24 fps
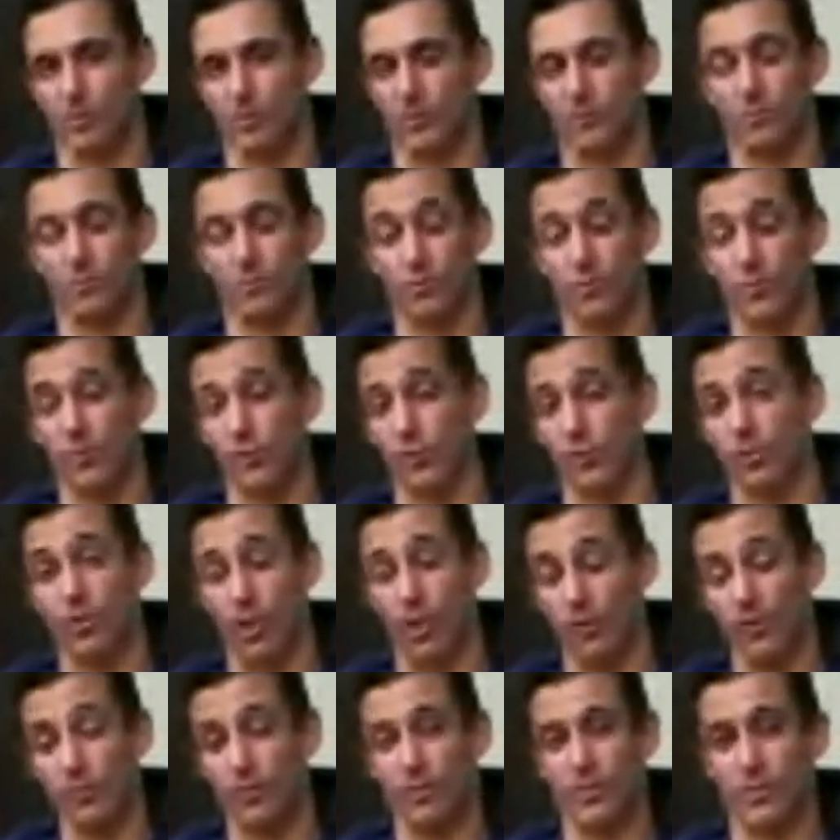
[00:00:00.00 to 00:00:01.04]
or turned
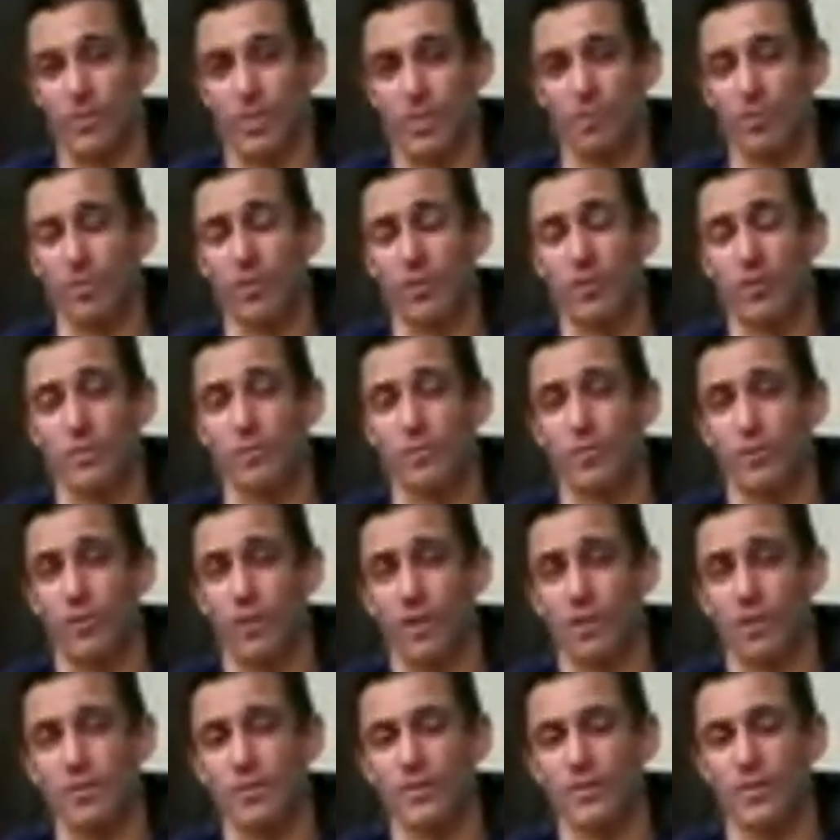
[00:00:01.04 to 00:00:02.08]
off, I should say, because of
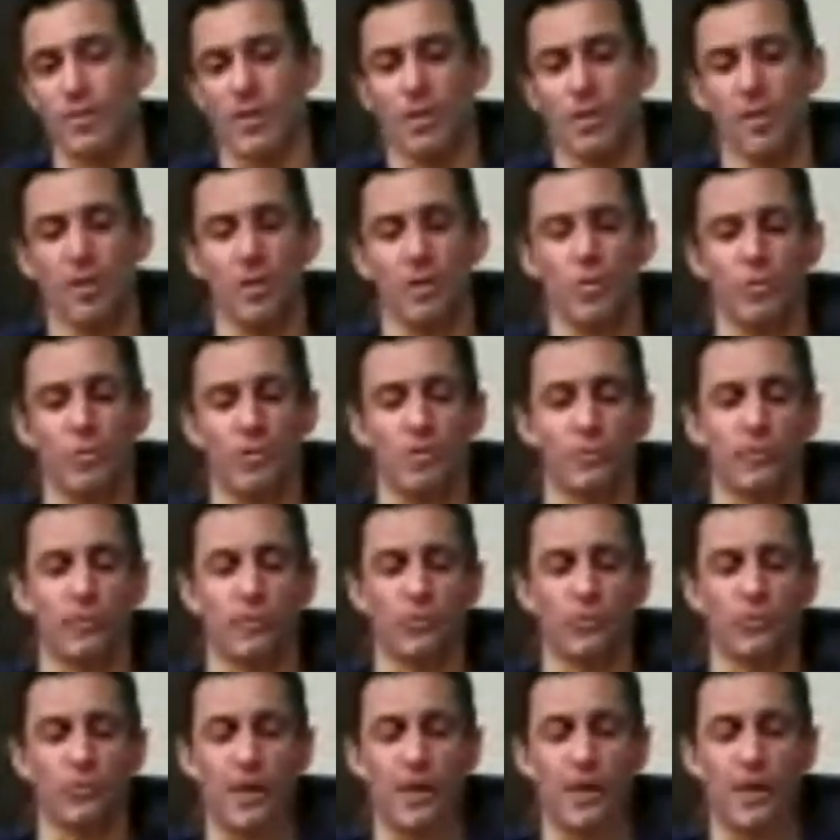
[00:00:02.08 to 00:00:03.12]
cost. We have a
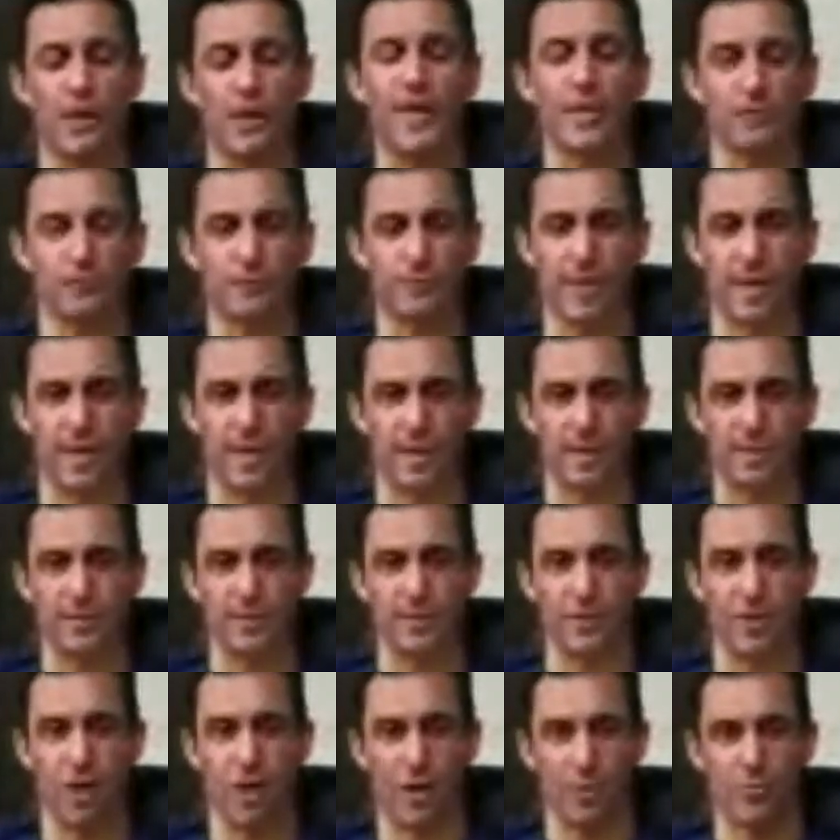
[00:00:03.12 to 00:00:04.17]
variety of
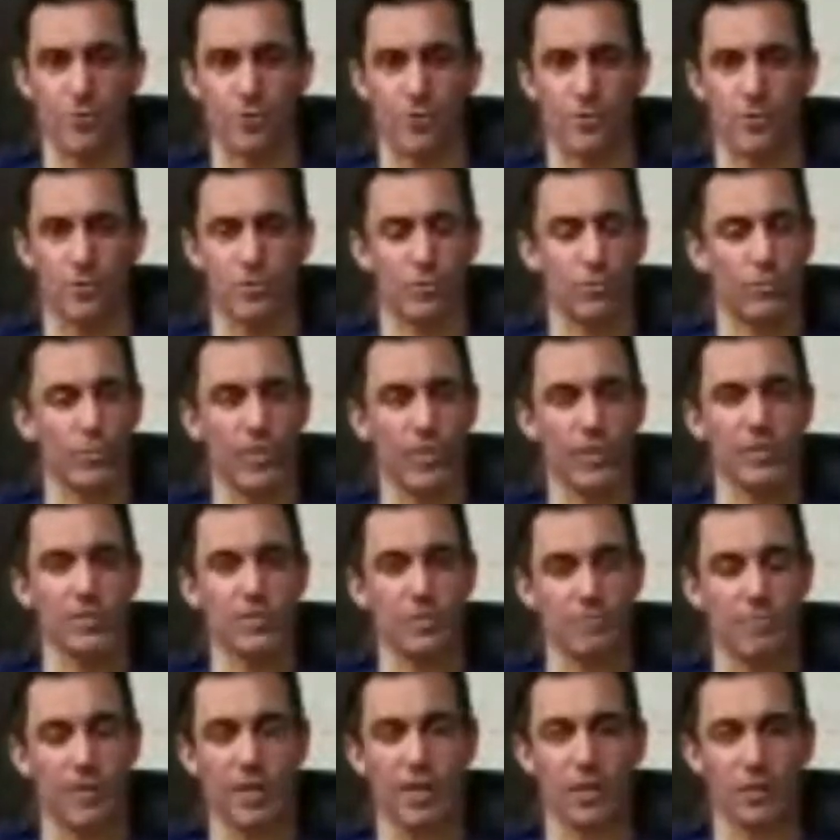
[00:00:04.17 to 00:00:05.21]
financing options and ways
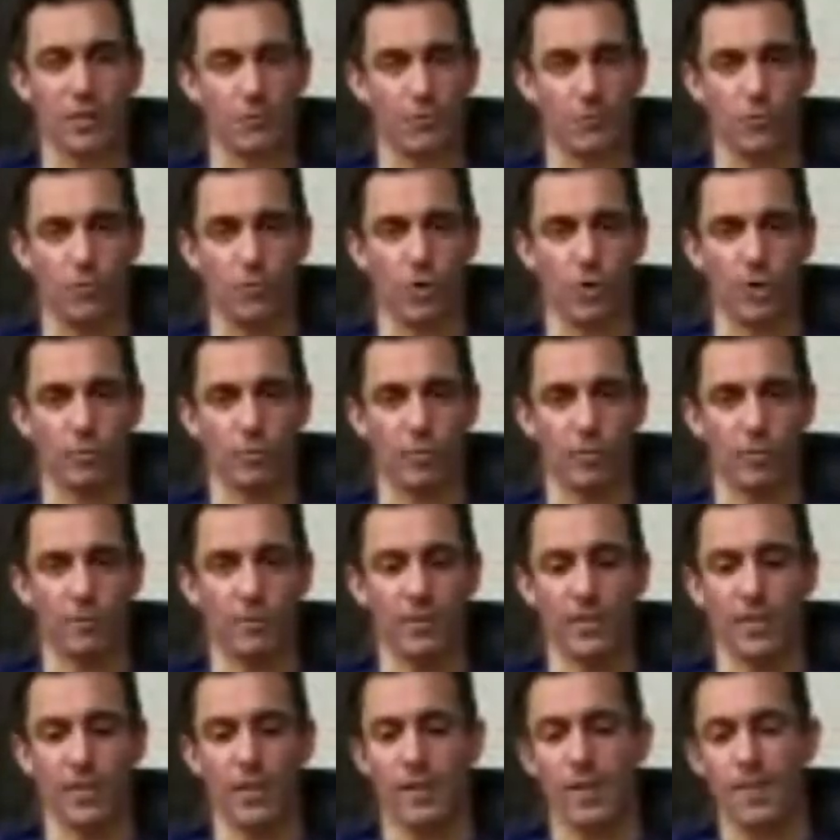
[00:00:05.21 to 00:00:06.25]
to make it affordable.
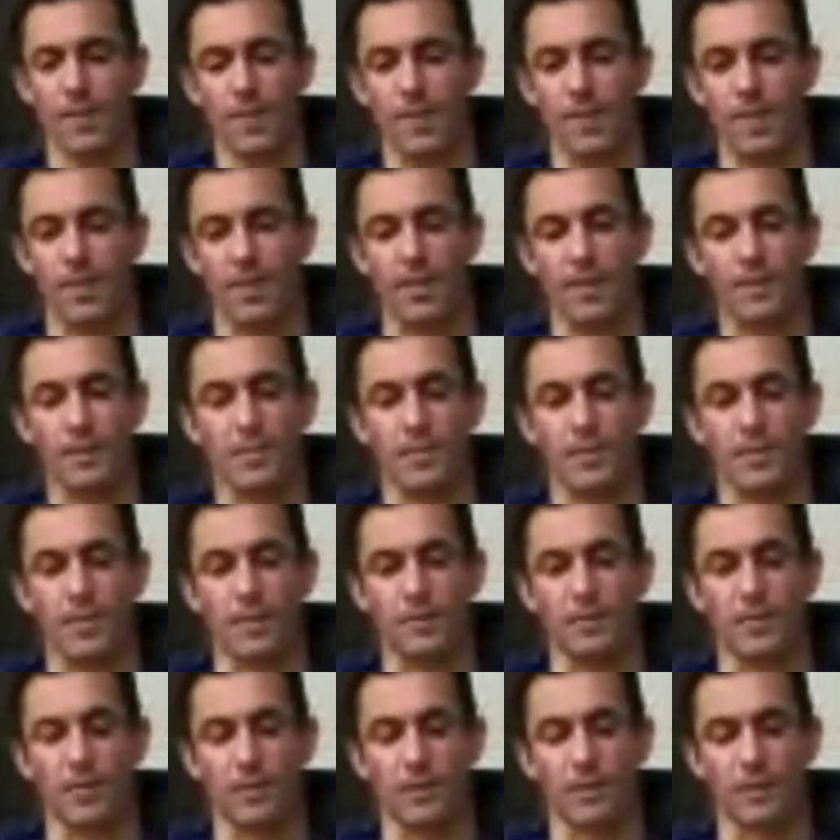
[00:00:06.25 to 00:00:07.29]
It is,
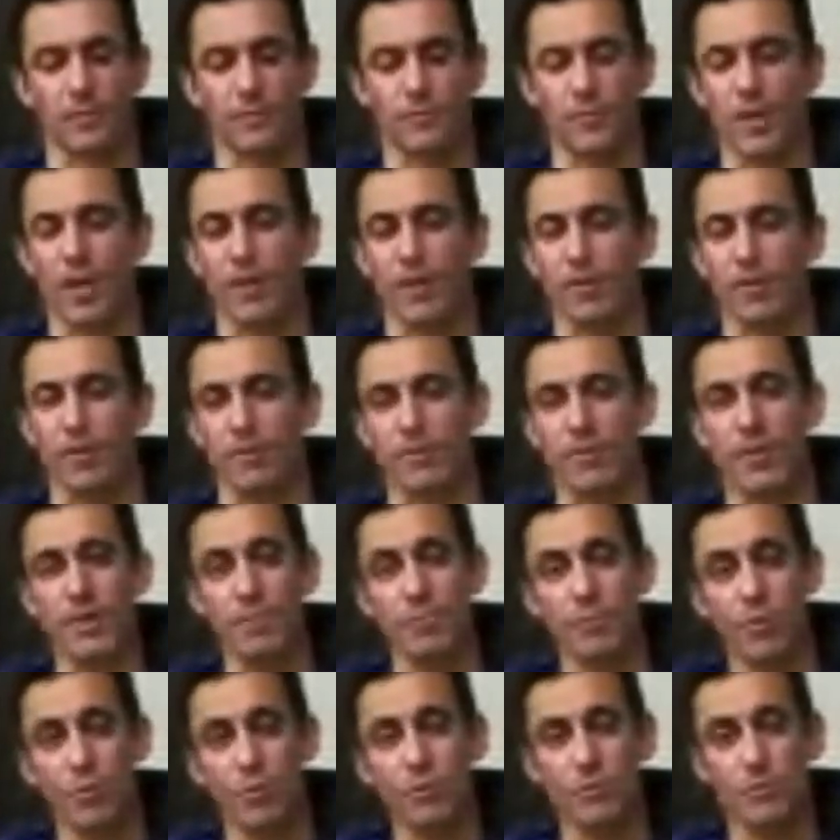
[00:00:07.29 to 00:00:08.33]
if not the
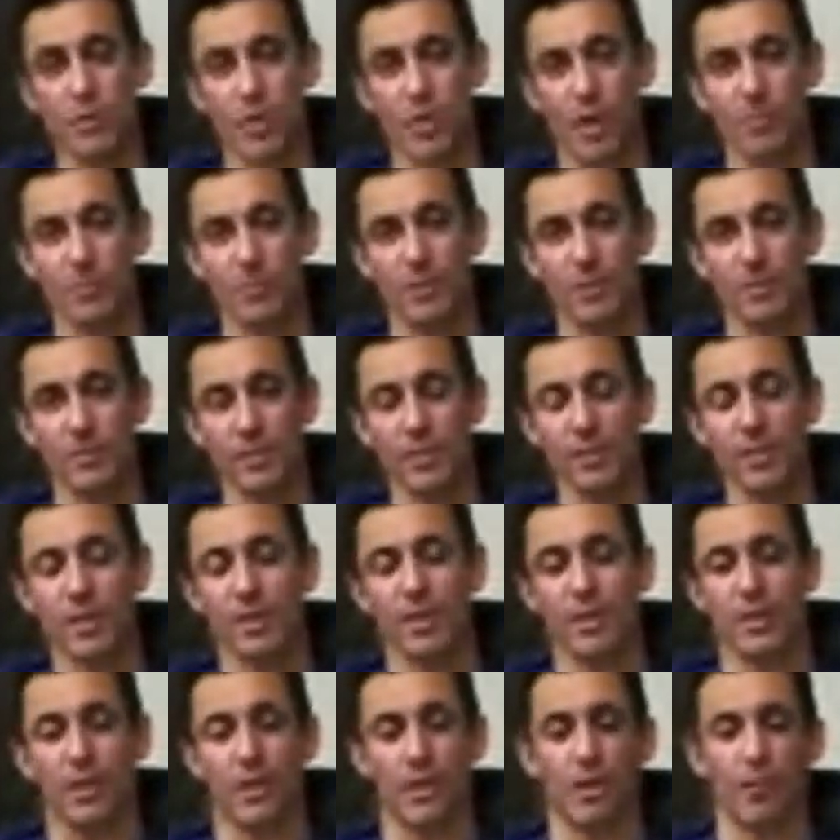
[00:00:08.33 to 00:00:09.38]
most common,
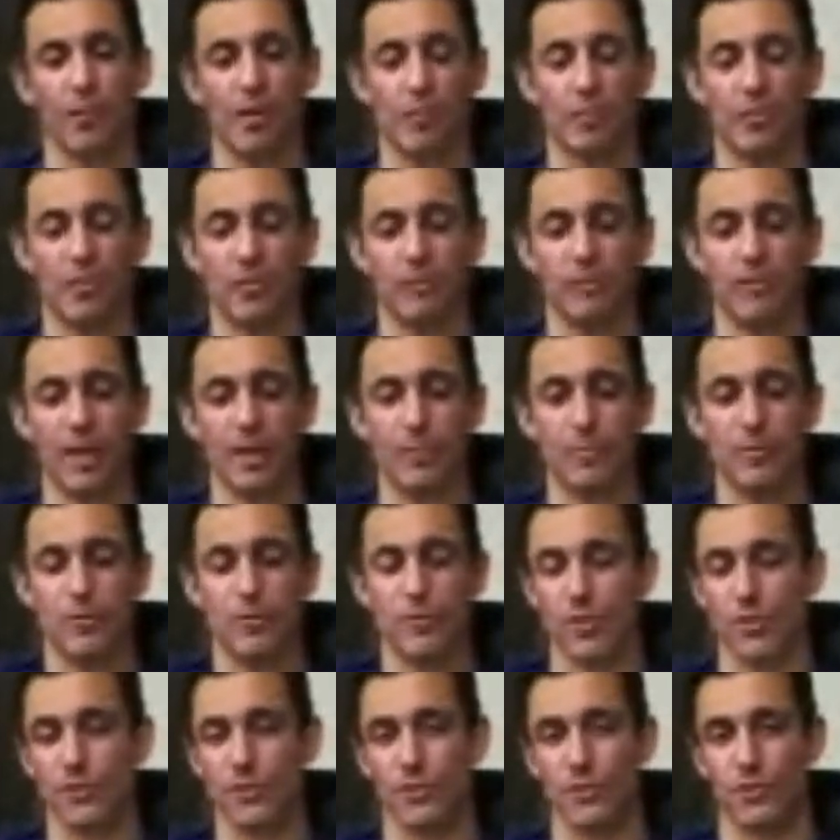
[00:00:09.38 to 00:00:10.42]
I believe
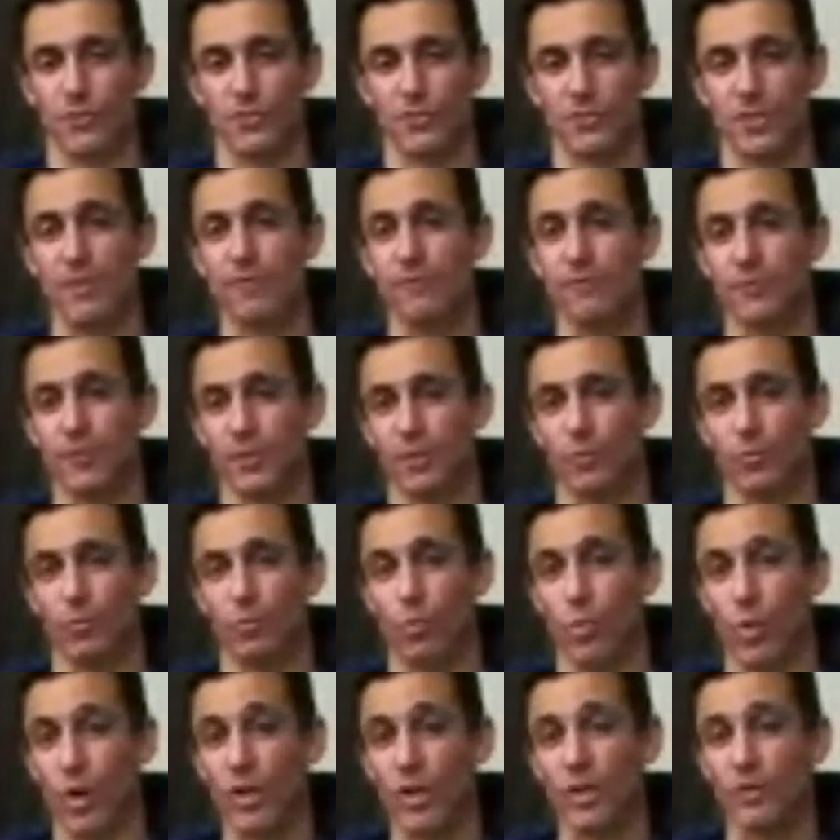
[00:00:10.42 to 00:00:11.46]
liposuction is definitely
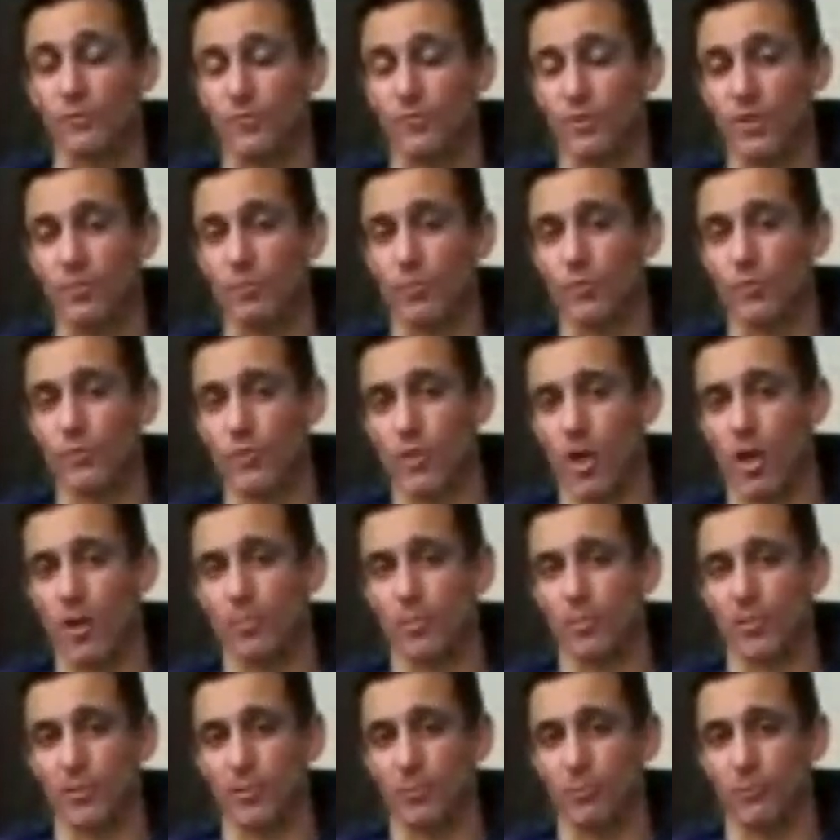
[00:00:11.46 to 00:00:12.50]
one of the most
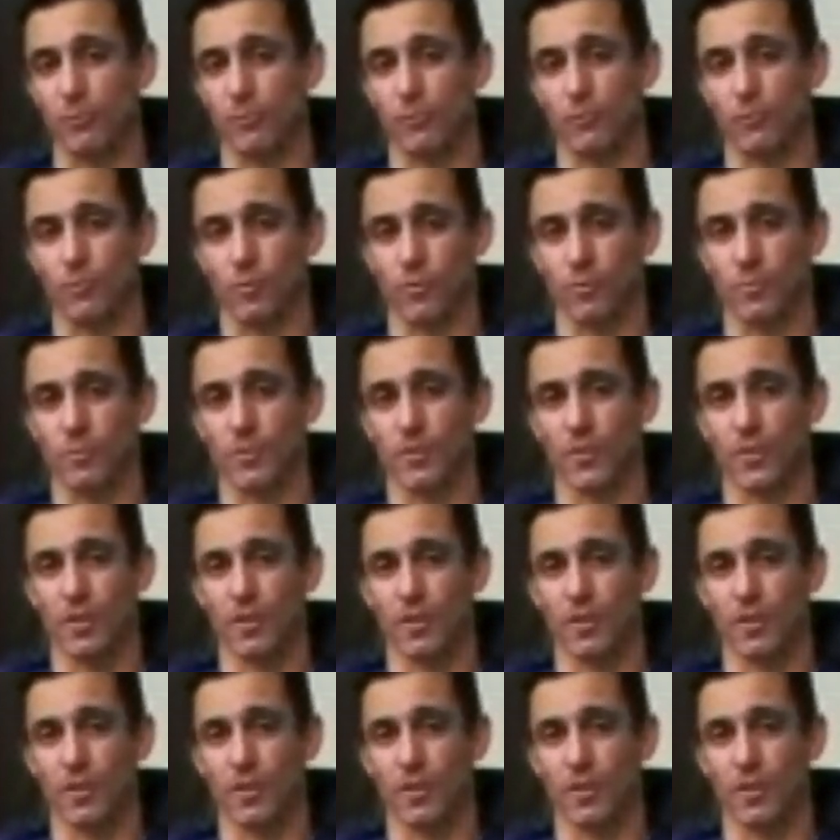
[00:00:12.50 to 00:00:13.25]
commonly performed